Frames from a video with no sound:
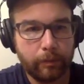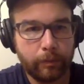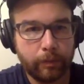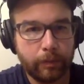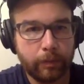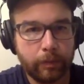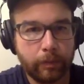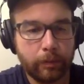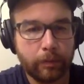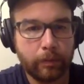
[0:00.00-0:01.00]

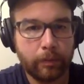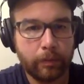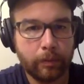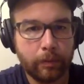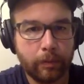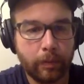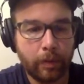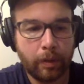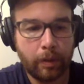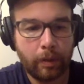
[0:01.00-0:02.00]

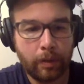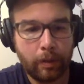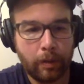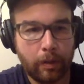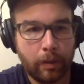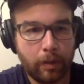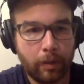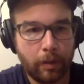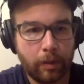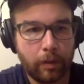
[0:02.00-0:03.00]

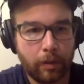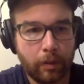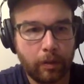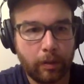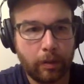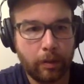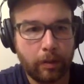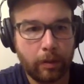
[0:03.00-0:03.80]
Nobody speaks.